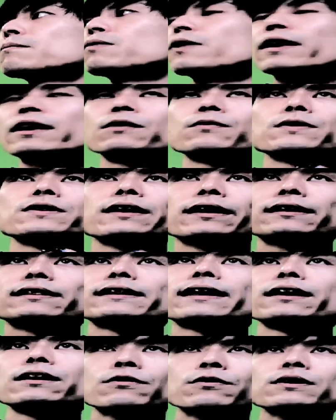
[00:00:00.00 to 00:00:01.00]
playing with like
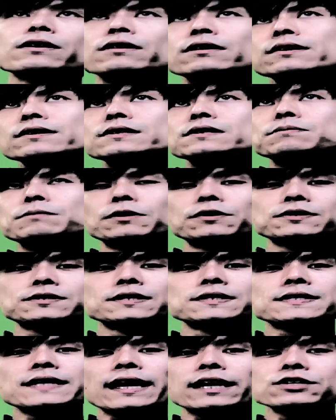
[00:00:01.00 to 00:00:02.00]
layering things,
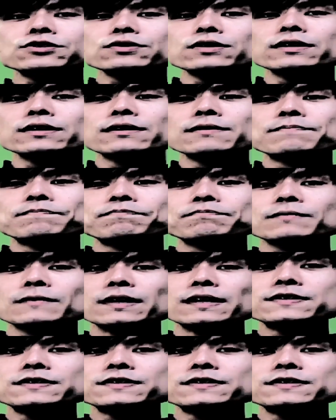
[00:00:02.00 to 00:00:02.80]
because this actually